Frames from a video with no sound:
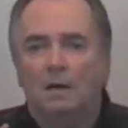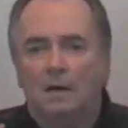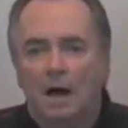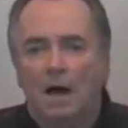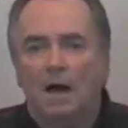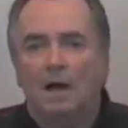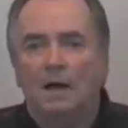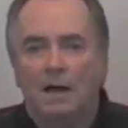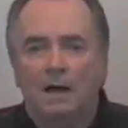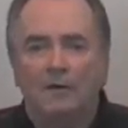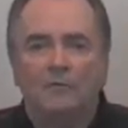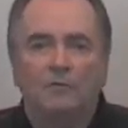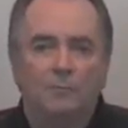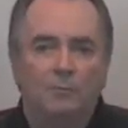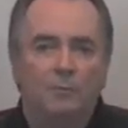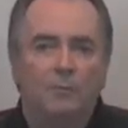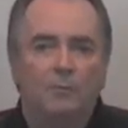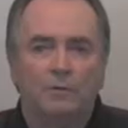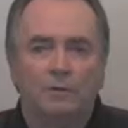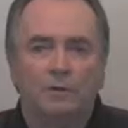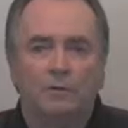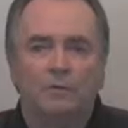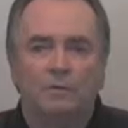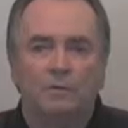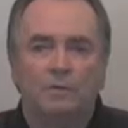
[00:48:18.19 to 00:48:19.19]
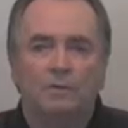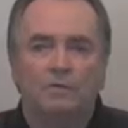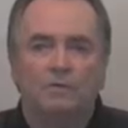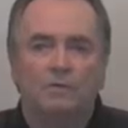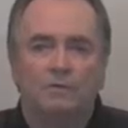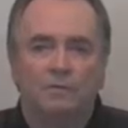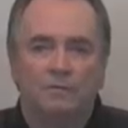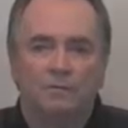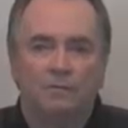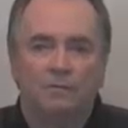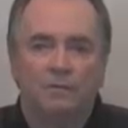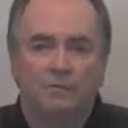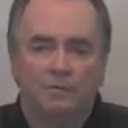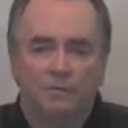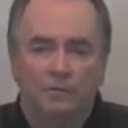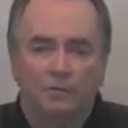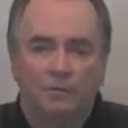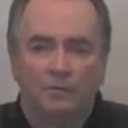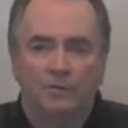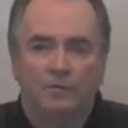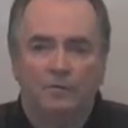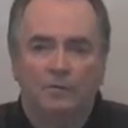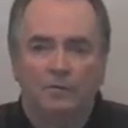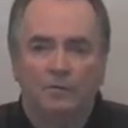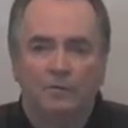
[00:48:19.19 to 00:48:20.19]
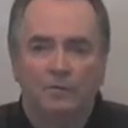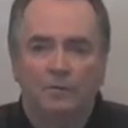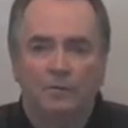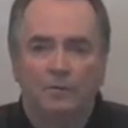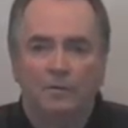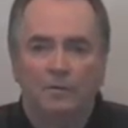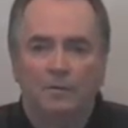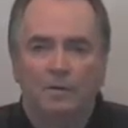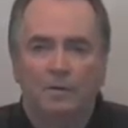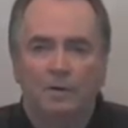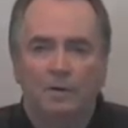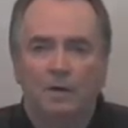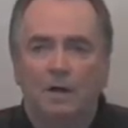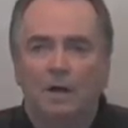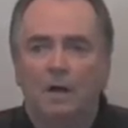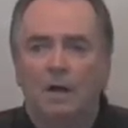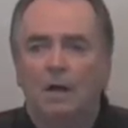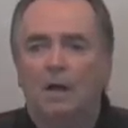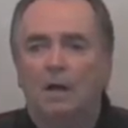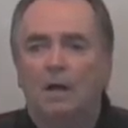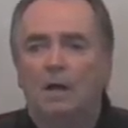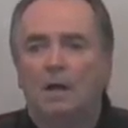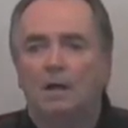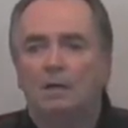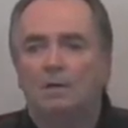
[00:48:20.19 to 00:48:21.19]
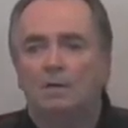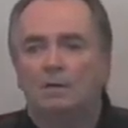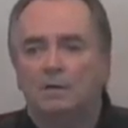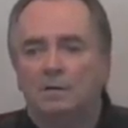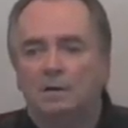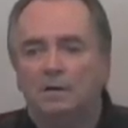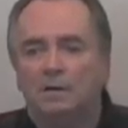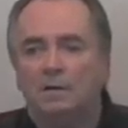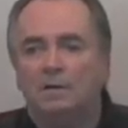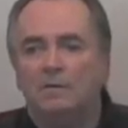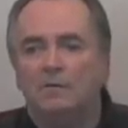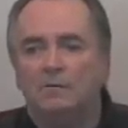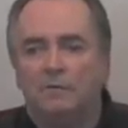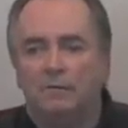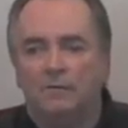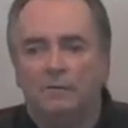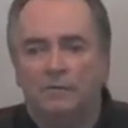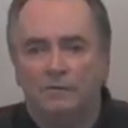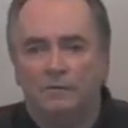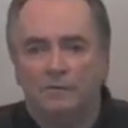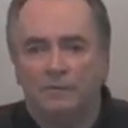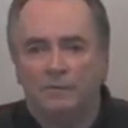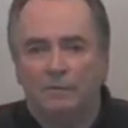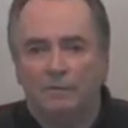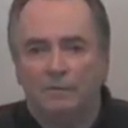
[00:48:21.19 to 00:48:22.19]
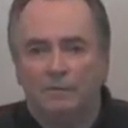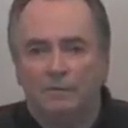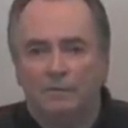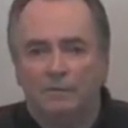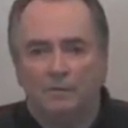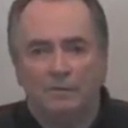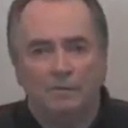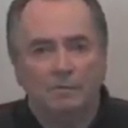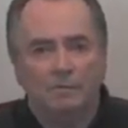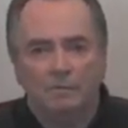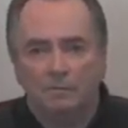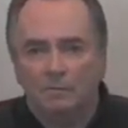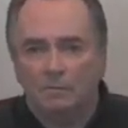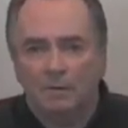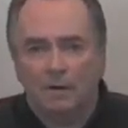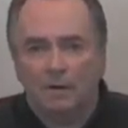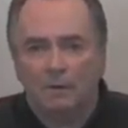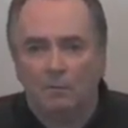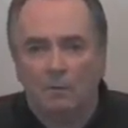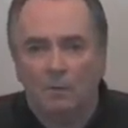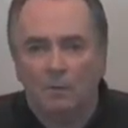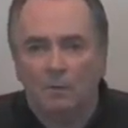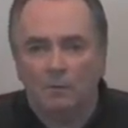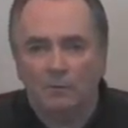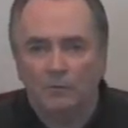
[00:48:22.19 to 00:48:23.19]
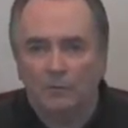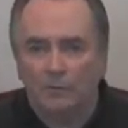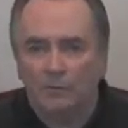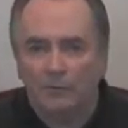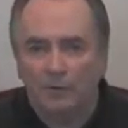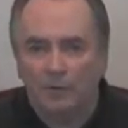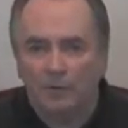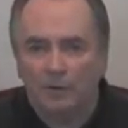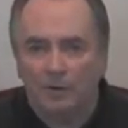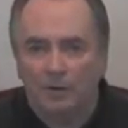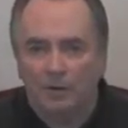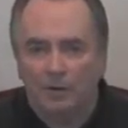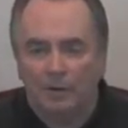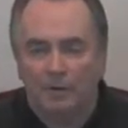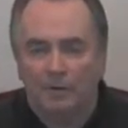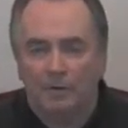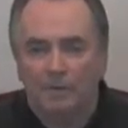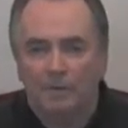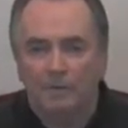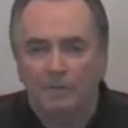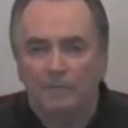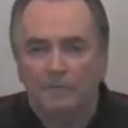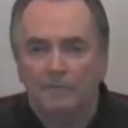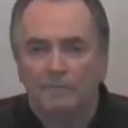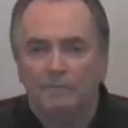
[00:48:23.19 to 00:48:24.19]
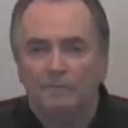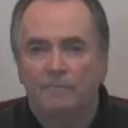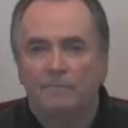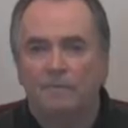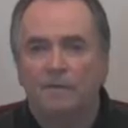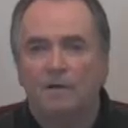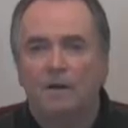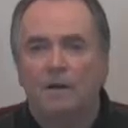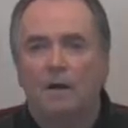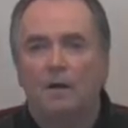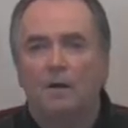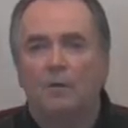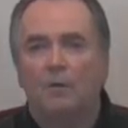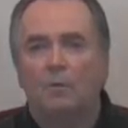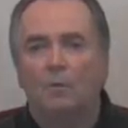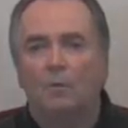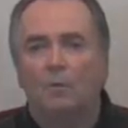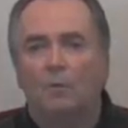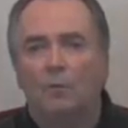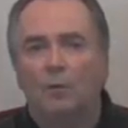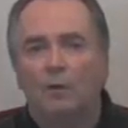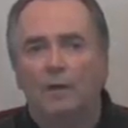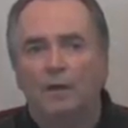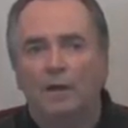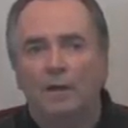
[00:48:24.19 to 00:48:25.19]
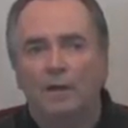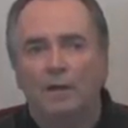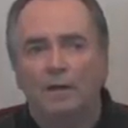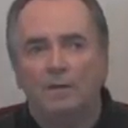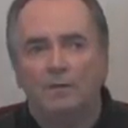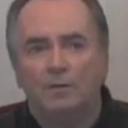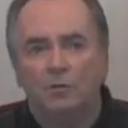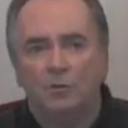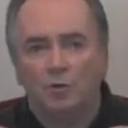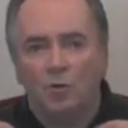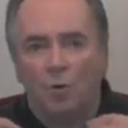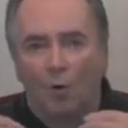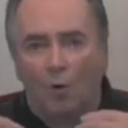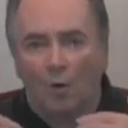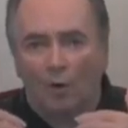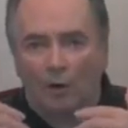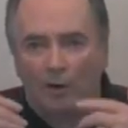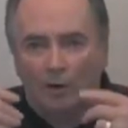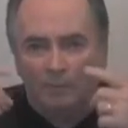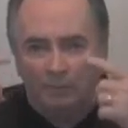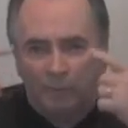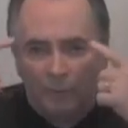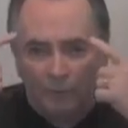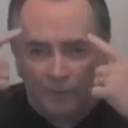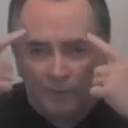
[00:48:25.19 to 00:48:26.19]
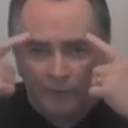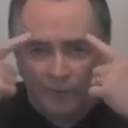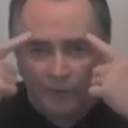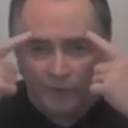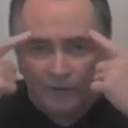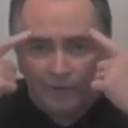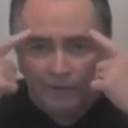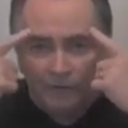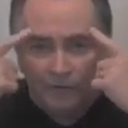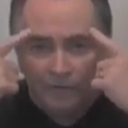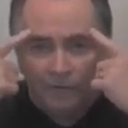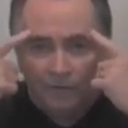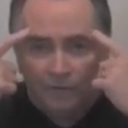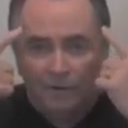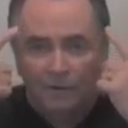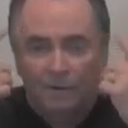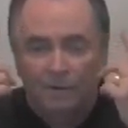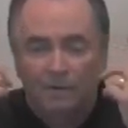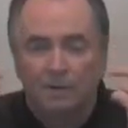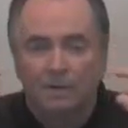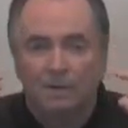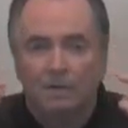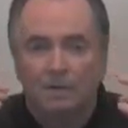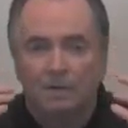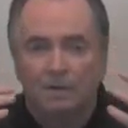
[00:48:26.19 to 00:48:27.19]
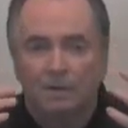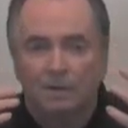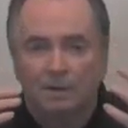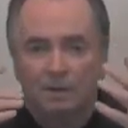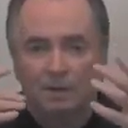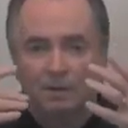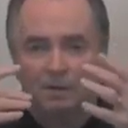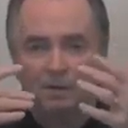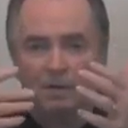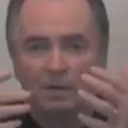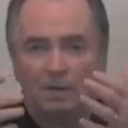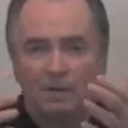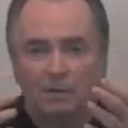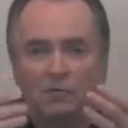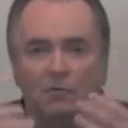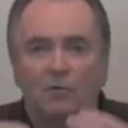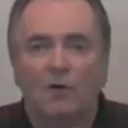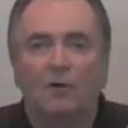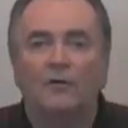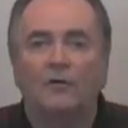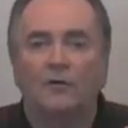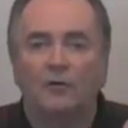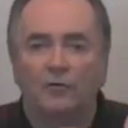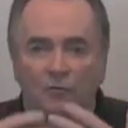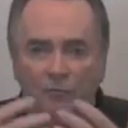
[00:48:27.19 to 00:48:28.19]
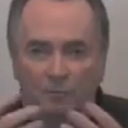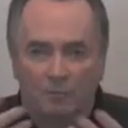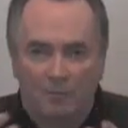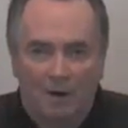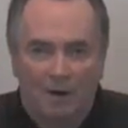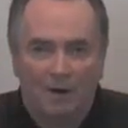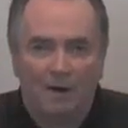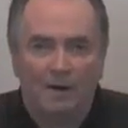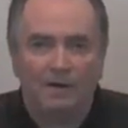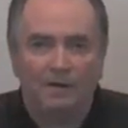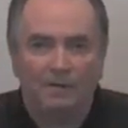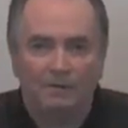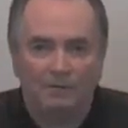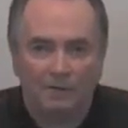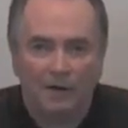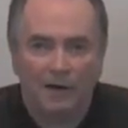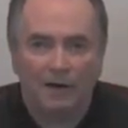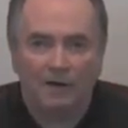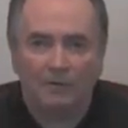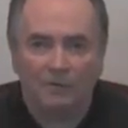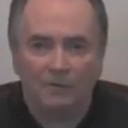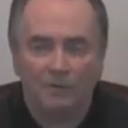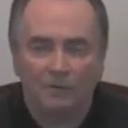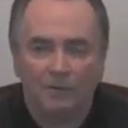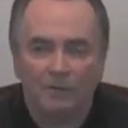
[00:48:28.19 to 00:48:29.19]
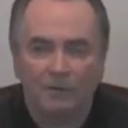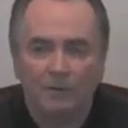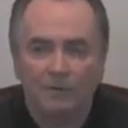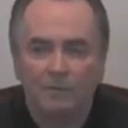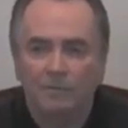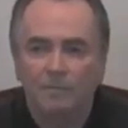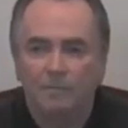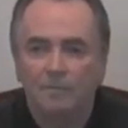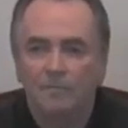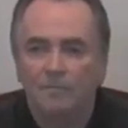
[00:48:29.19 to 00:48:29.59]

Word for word: God has appointed teachers in the church. Teachers, like what we're doing here, we can talk and put things into, in, into each other's minds, actually.